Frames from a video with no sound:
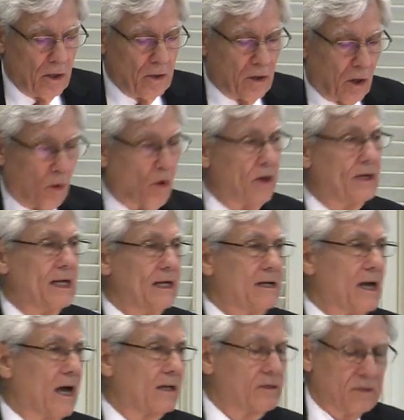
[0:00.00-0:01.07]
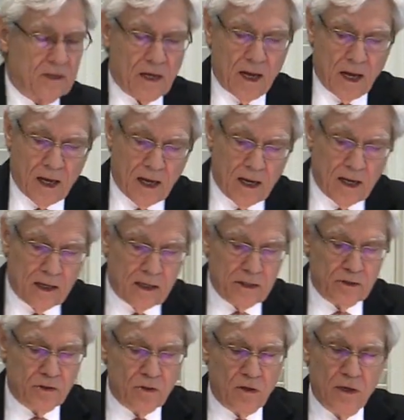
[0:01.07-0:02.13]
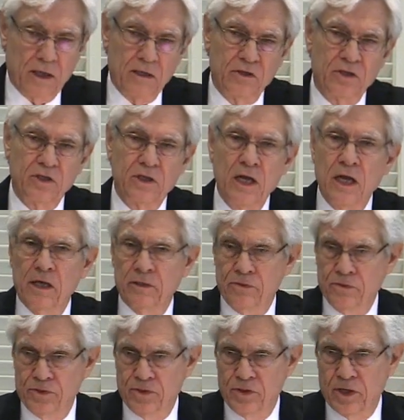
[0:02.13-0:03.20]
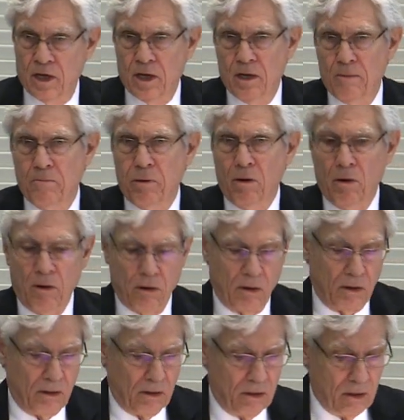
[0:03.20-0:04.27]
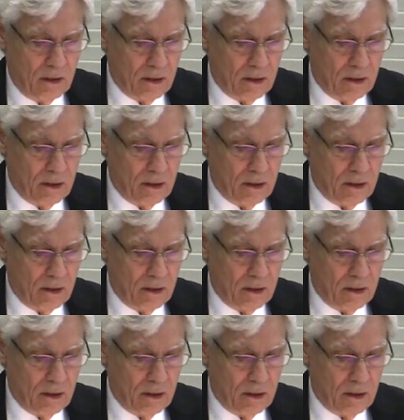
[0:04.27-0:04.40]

the Lord did not say concerning sins, plural,